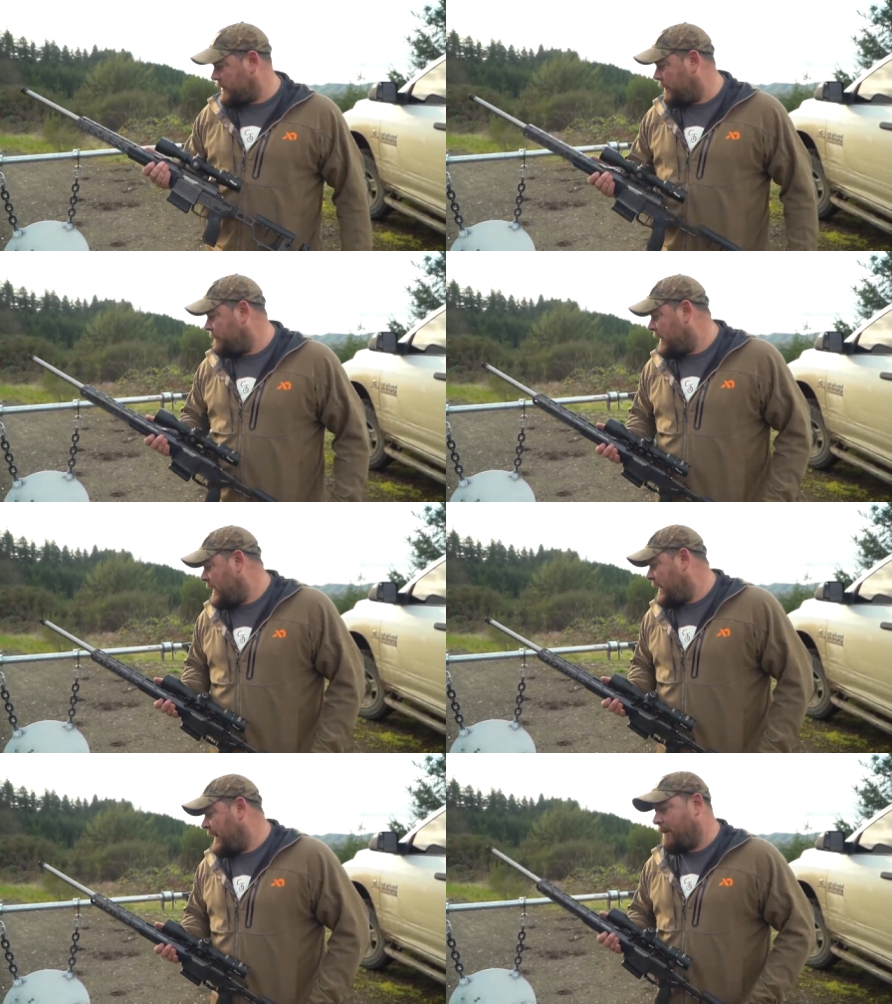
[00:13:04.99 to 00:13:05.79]
So
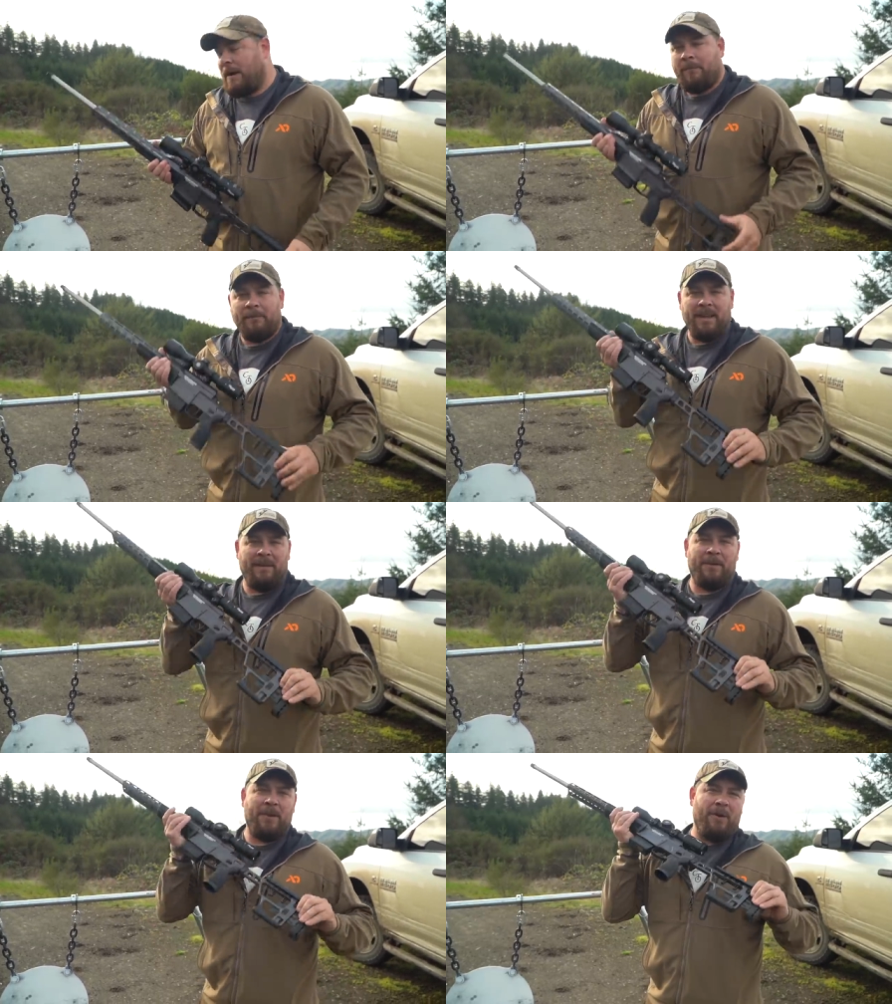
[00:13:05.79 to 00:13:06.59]
anyway,
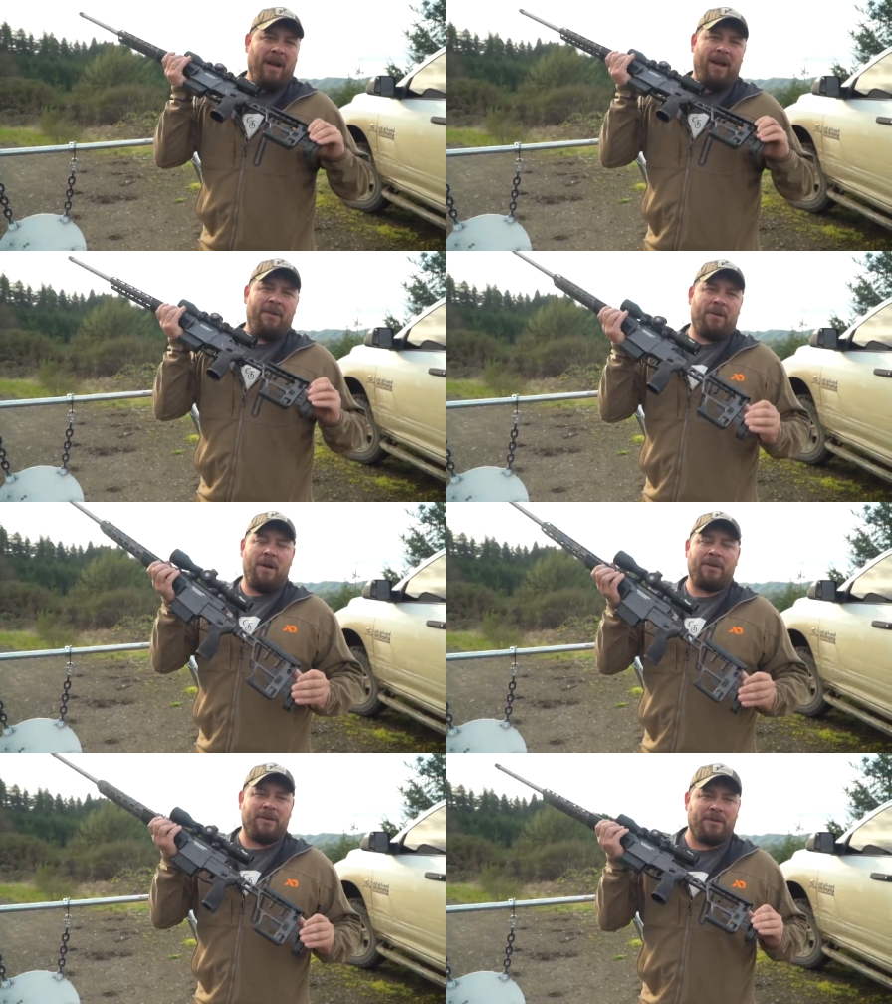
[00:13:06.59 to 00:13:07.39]
if you have any
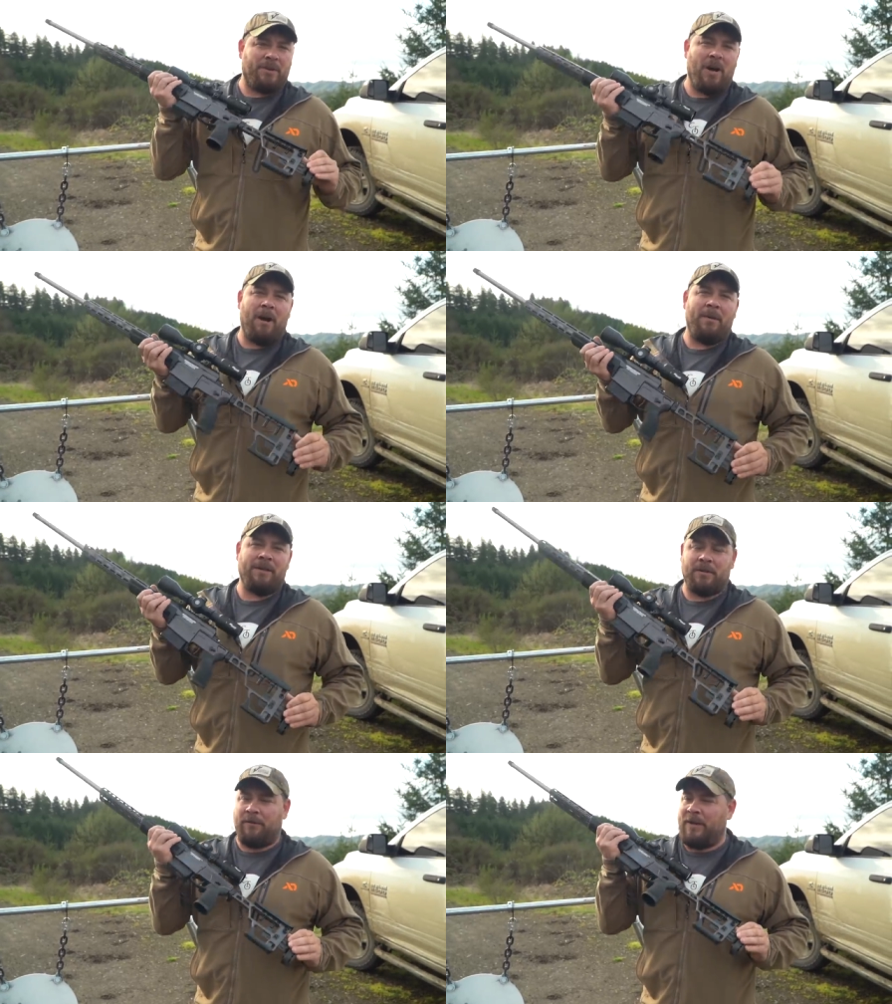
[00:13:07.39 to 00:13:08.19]
questions or
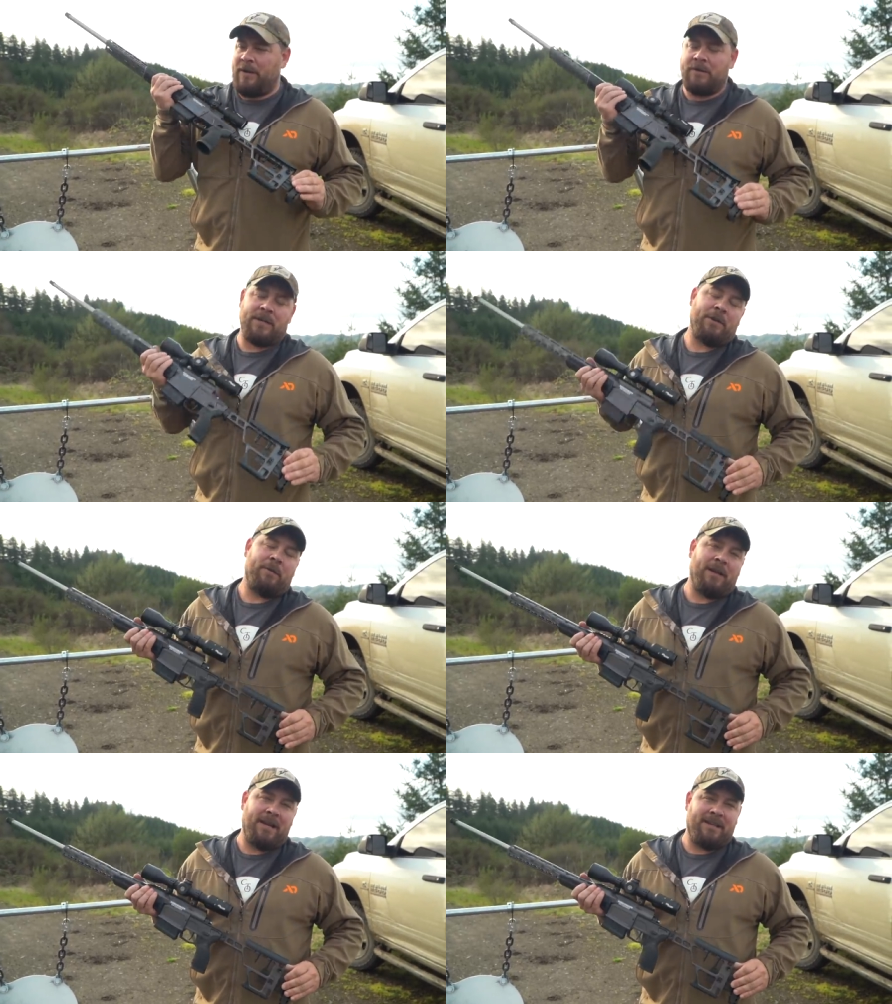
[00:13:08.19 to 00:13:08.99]
comments or videos that you
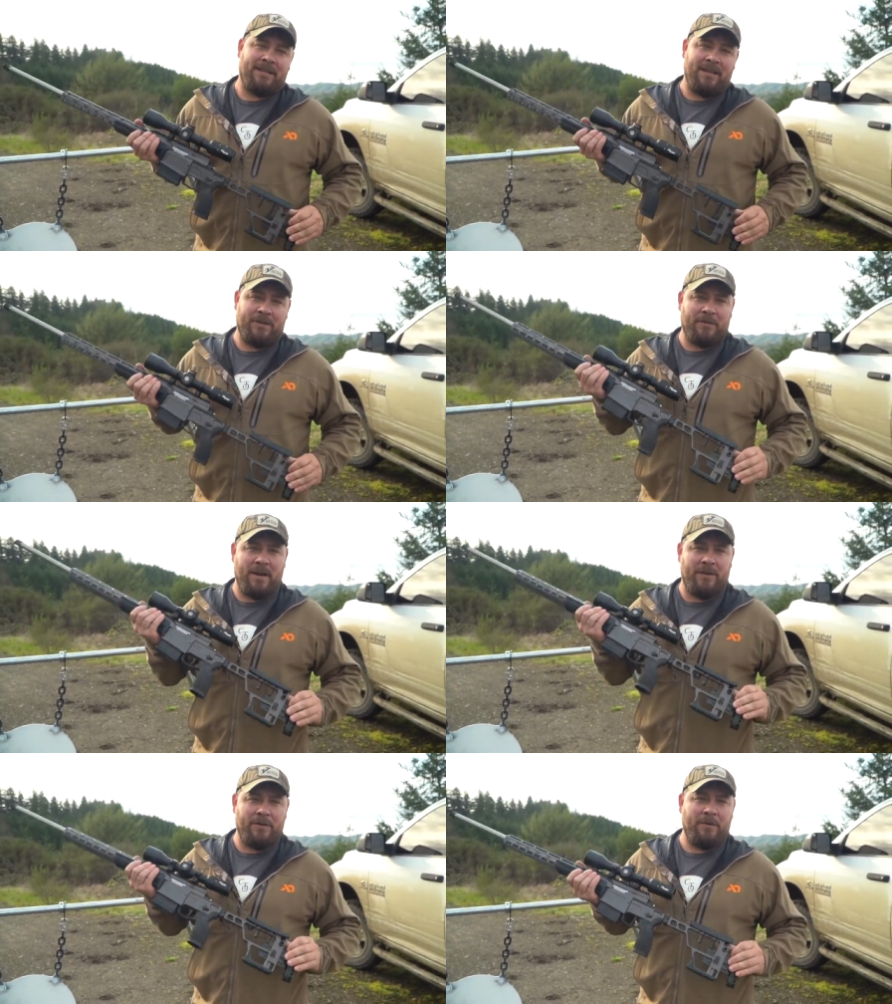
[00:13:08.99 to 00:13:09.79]
would like to see us try
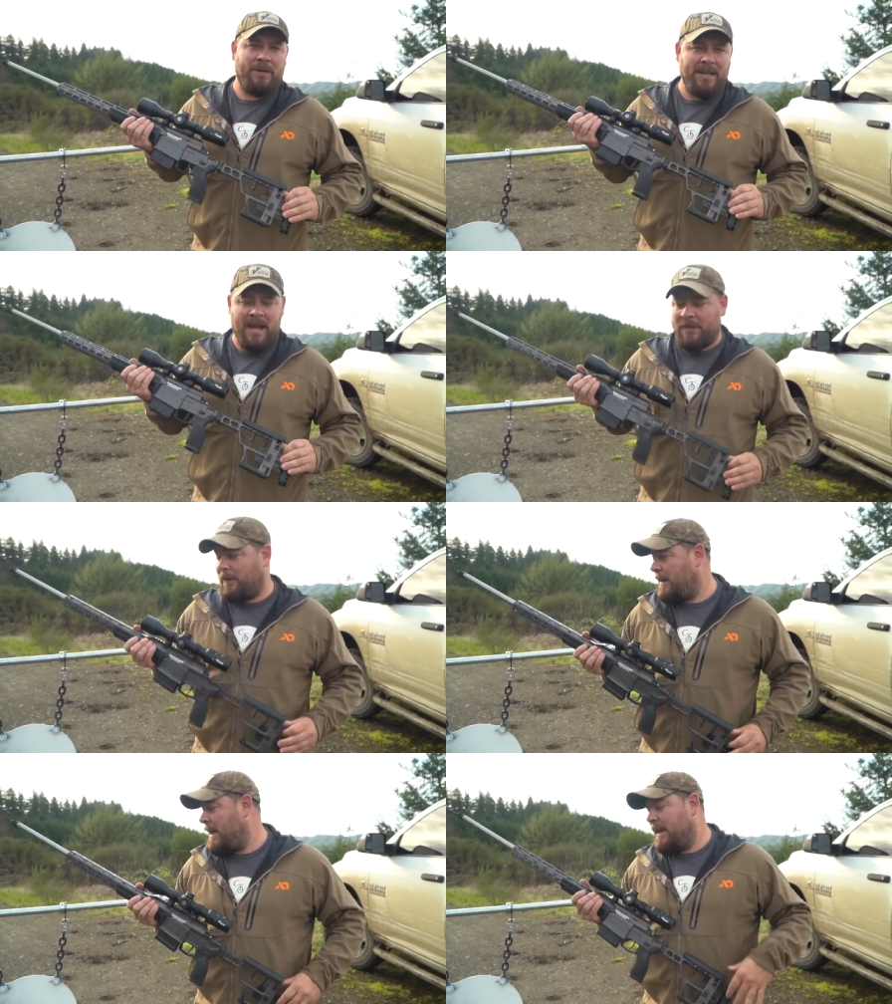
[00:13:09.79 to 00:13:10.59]
to do and
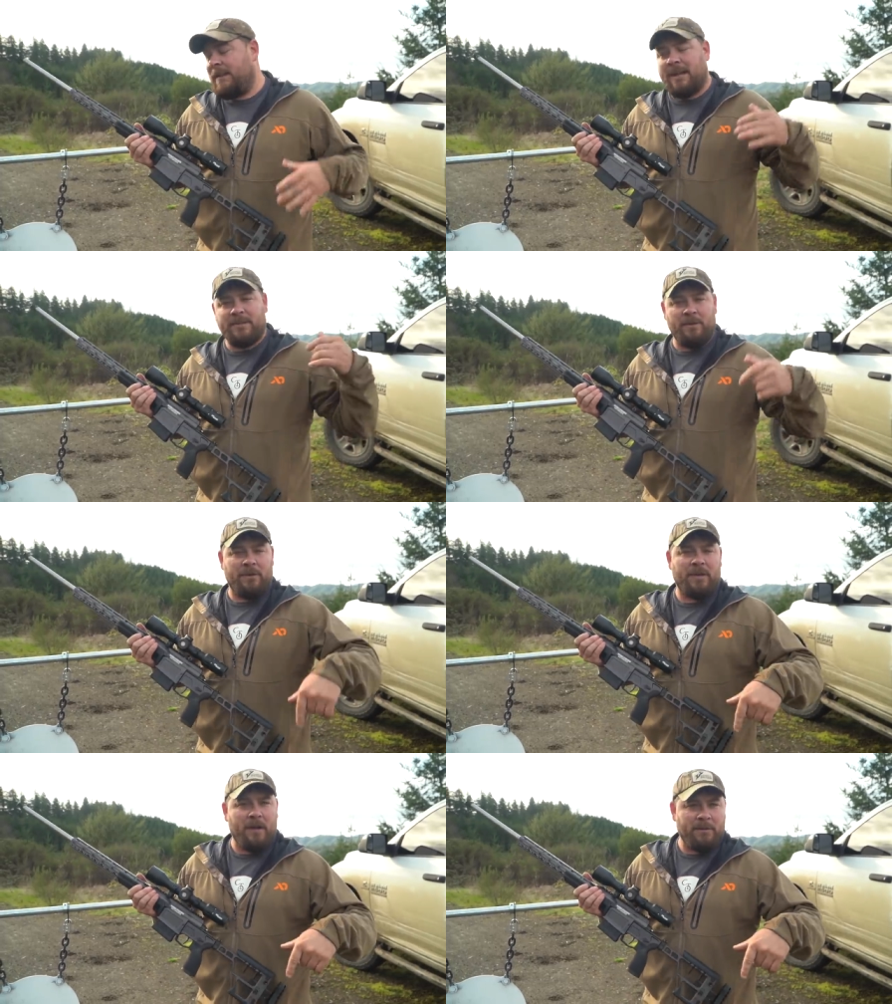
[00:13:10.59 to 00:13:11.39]
tackle, let us know in
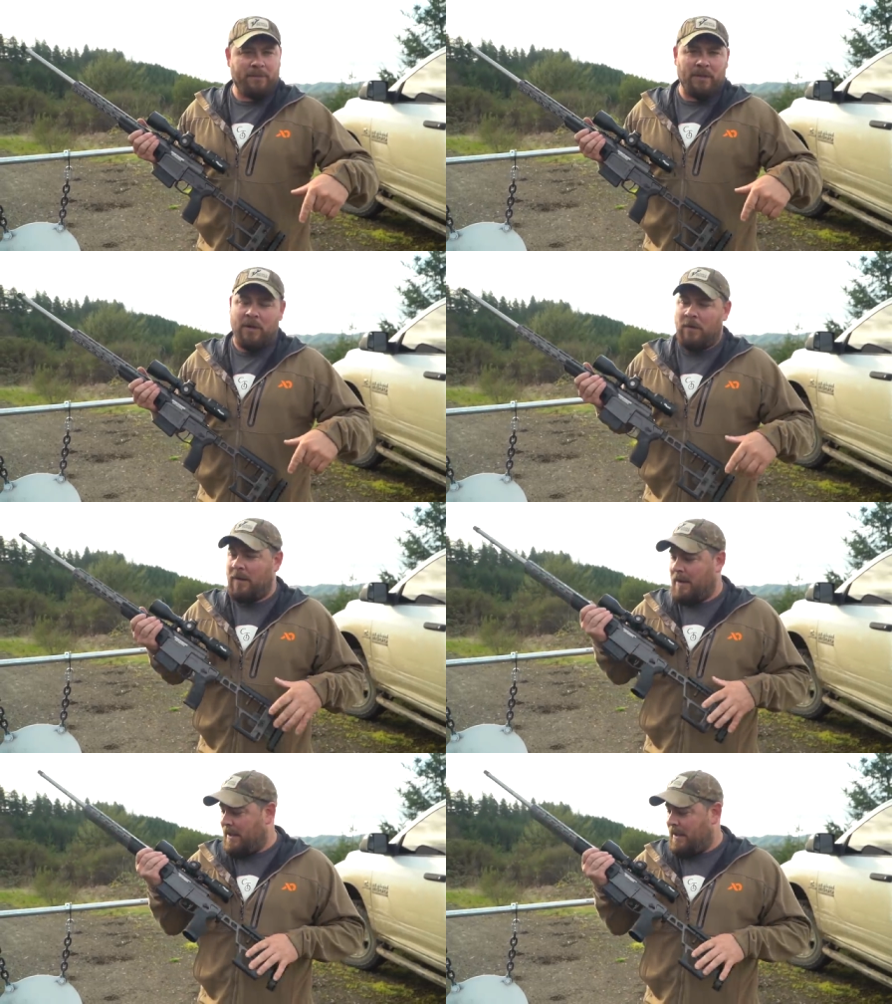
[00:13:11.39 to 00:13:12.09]
the comments below.